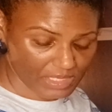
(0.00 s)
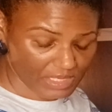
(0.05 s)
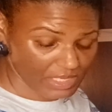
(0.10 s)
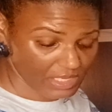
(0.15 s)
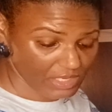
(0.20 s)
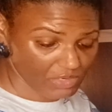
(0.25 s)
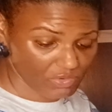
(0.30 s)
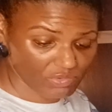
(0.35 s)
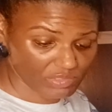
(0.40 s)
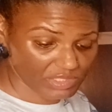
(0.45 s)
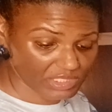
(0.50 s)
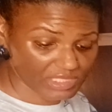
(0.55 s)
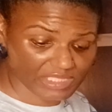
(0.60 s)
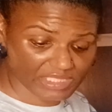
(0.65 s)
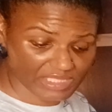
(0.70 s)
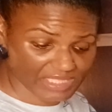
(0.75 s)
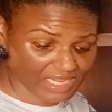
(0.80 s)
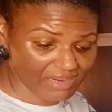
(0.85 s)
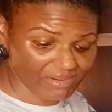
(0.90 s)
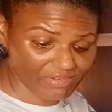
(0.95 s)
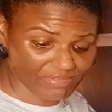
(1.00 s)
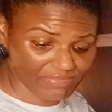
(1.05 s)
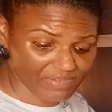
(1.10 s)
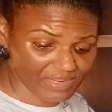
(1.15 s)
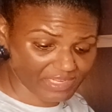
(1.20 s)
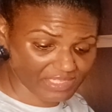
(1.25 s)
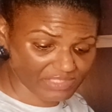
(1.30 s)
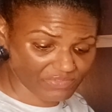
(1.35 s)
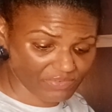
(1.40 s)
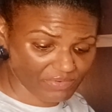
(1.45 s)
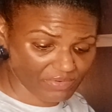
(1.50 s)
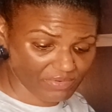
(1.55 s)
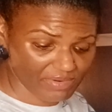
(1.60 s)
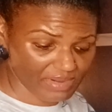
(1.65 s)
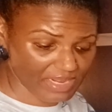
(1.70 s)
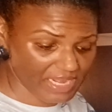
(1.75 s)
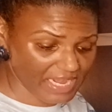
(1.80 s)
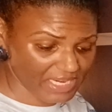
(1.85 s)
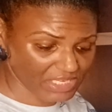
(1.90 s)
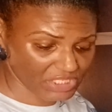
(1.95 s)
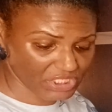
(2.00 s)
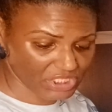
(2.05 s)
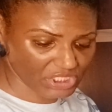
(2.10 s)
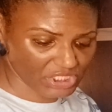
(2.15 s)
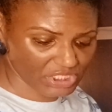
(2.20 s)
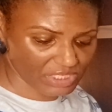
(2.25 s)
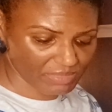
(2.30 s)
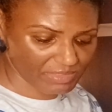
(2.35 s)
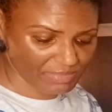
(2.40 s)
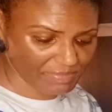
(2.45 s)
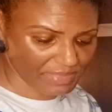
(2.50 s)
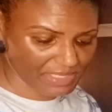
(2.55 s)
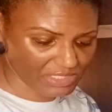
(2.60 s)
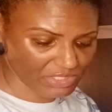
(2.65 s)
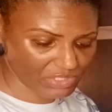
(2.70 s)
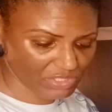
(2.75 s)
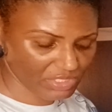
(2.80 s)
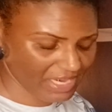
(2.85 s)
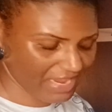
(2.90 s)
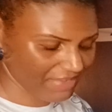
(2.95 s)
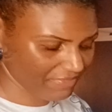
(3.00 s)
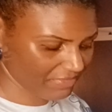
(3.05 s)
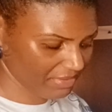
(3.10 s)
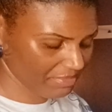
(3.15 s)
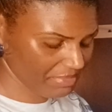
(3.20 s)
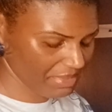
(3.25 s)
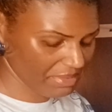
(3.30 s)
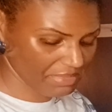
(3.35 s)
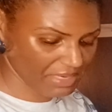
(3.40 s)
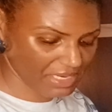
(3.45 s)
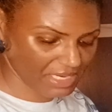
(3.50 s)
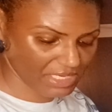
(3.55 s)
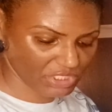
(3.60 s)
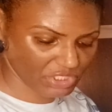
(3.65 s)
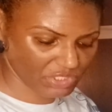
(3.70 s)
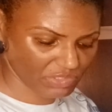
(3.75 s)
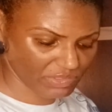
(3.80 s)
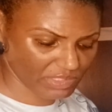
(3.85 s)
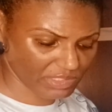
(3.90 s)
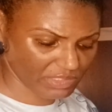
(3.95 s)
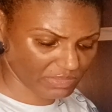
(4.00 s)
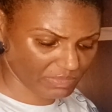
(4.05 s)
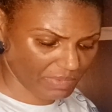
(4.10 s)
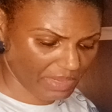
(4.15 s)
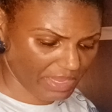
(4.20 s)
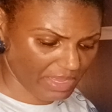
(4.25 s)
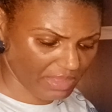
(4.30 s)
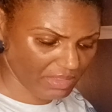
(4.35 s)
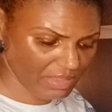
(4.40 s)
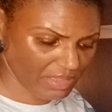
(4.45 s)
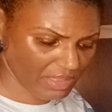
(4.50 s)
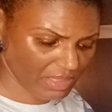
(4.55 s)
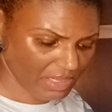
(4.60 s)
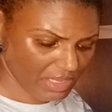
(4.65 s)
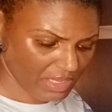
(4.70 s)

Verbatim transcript: in order to sacrifice for a relationship. This person could have commitment issues as well.